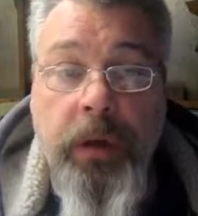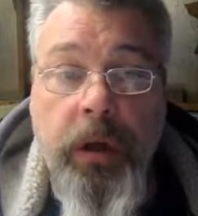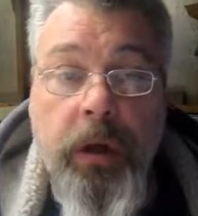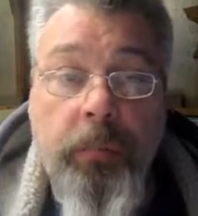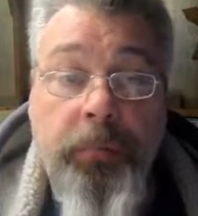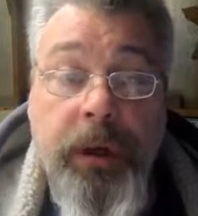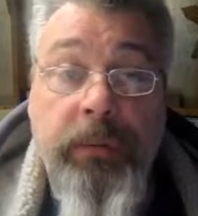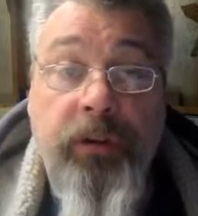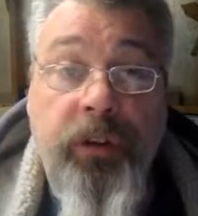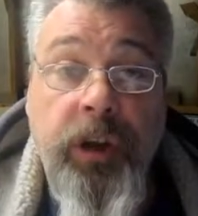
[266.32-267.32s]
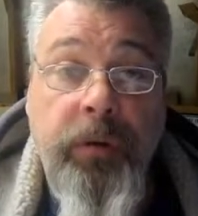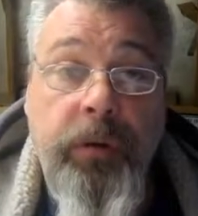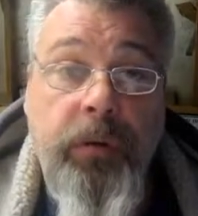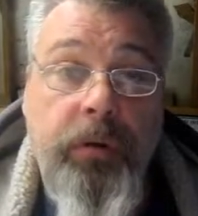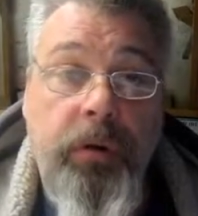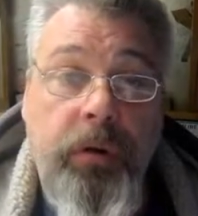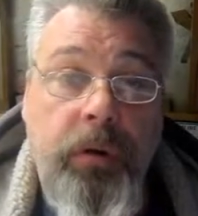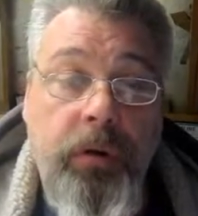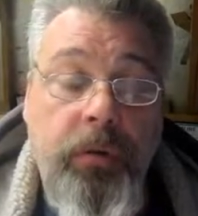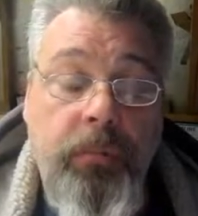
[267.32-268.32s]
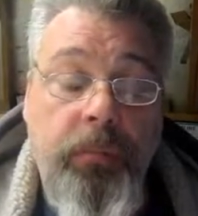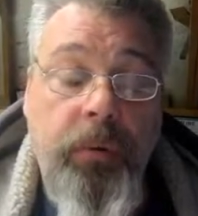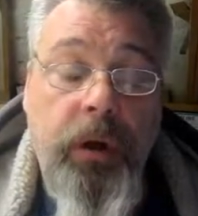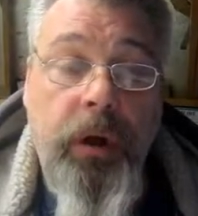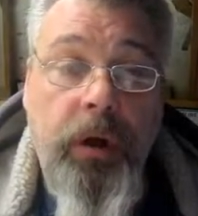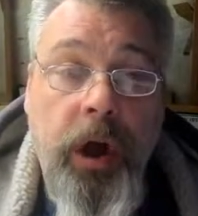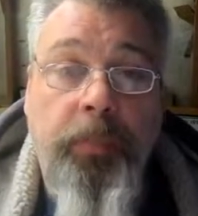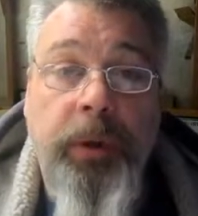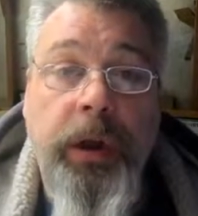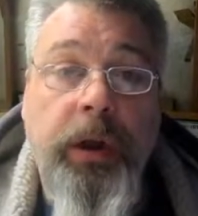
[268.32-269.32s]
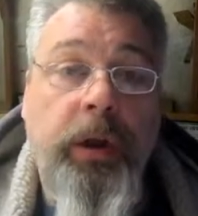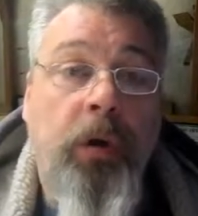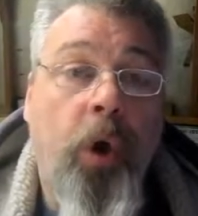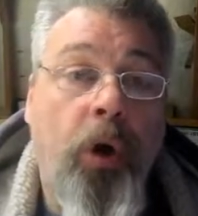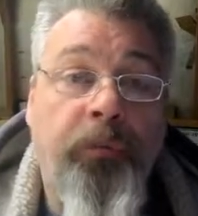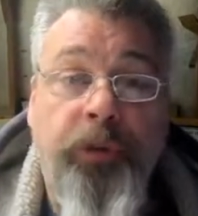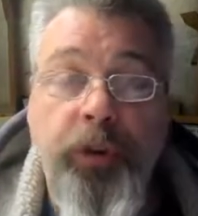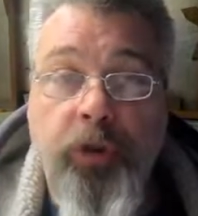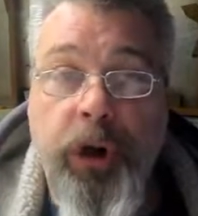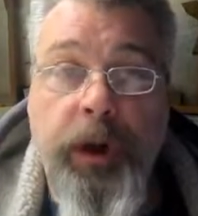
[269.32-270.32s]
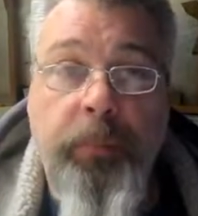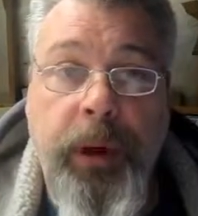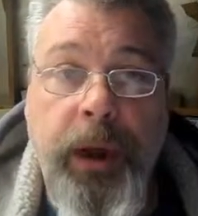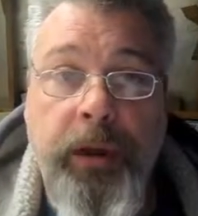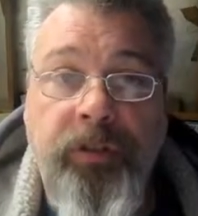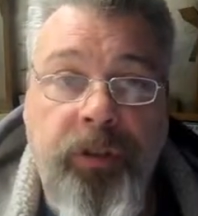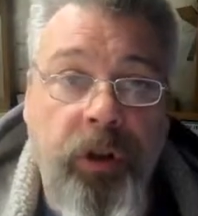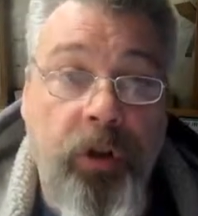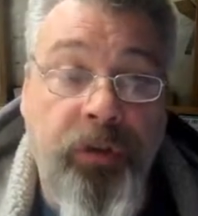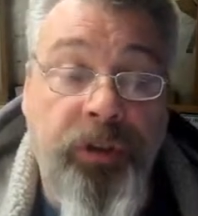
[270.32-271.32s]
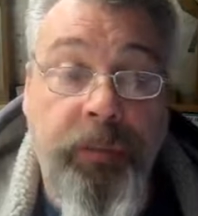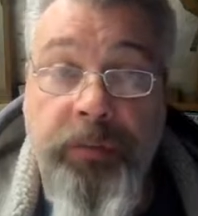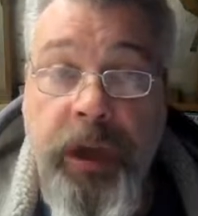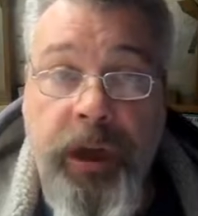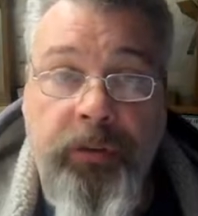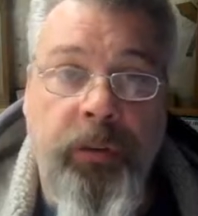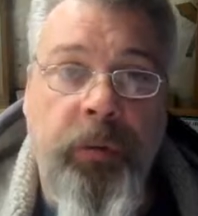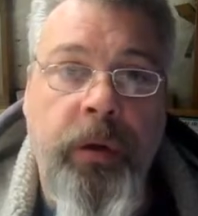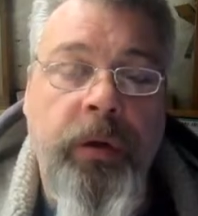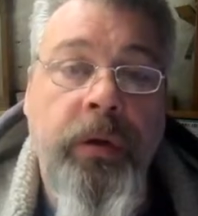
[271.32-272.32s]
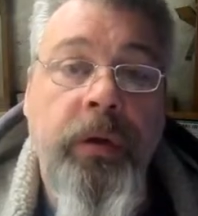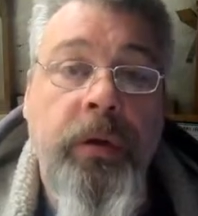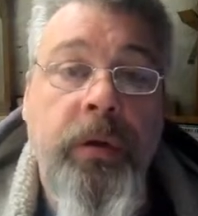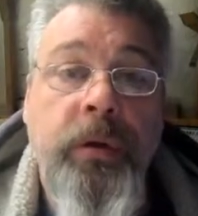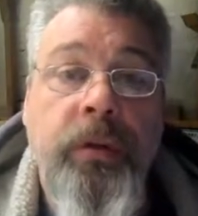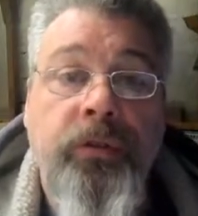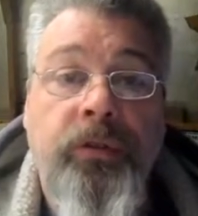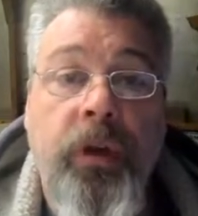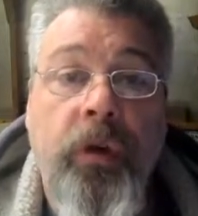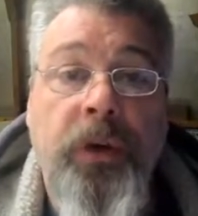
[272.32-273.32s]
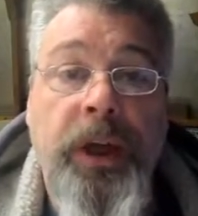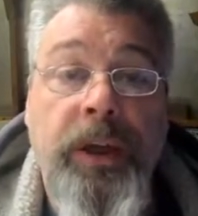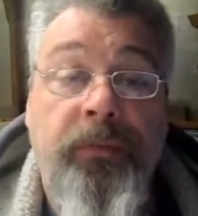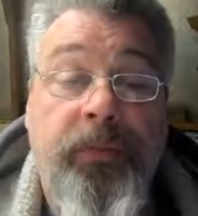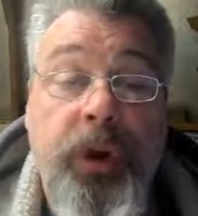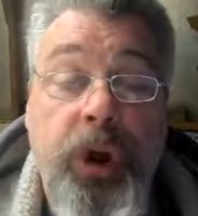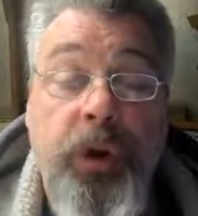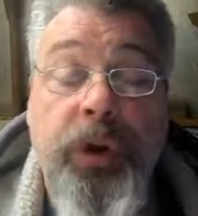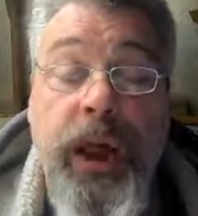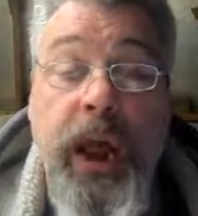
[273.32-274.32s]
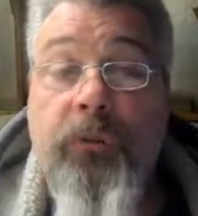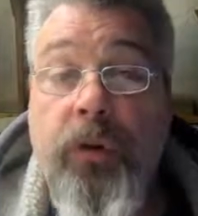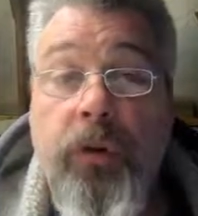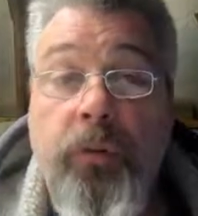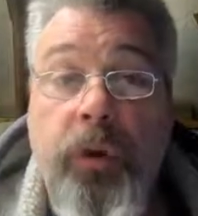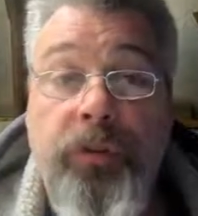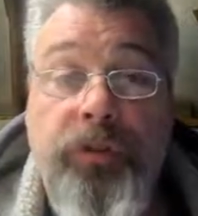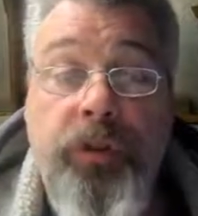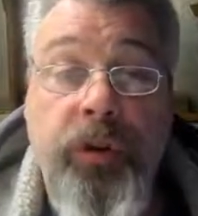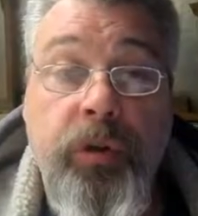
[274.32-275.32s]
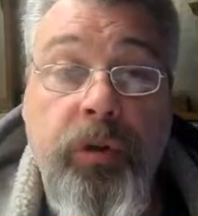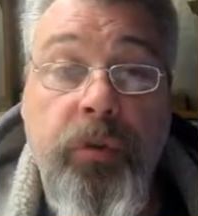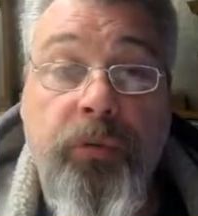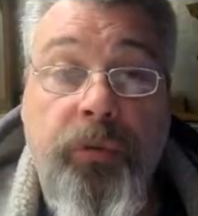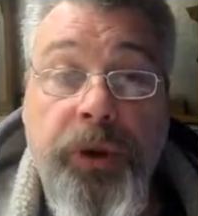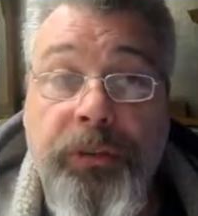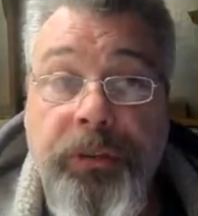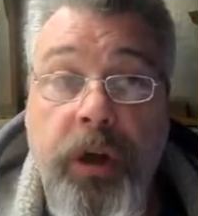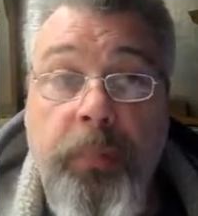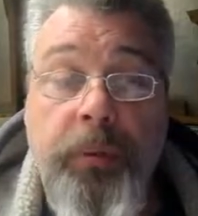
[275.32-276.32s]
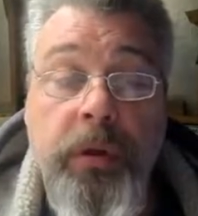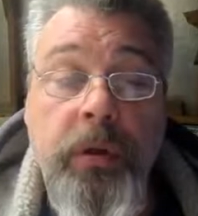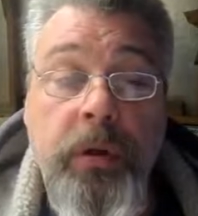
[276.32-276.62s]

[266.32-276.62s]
PVC coupling off the drain pan. It's still zip tied to it. So if the unit ever was to freeze up